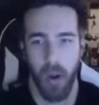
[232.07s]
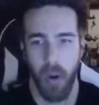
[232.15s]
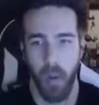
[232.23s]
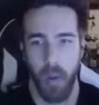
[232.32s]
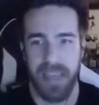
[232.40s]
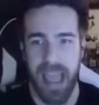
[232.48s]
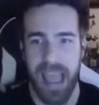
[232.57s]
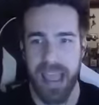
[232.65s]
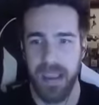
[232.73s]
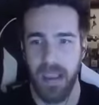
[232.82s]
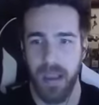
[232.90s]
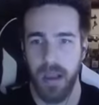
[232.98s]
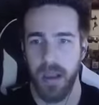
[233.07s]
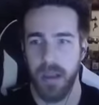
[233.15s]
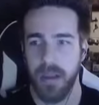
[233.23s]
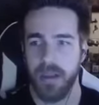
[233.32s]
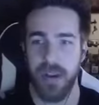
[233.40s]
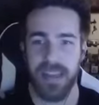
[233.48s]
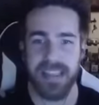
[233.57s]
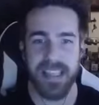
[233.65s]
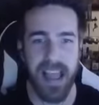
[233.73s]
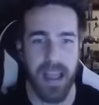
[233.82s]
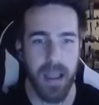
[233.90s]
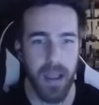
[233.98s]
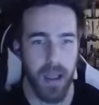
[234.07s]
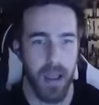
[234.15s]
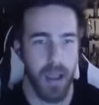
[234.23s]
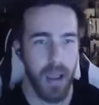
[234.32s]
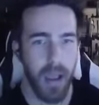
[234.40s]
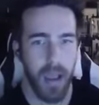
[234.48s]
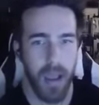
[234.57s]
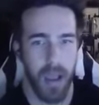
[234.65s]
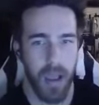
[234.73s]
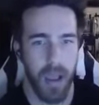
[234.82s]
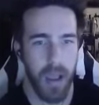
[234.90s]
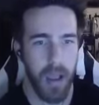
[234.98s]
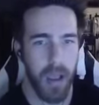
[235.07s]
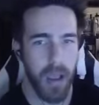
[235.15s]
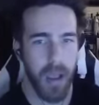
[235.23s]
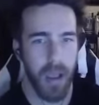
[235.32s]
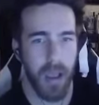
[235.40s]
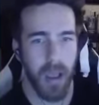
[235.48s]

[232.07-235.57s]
What the heck? Ha! Did you guys see Where that? save that. Huh.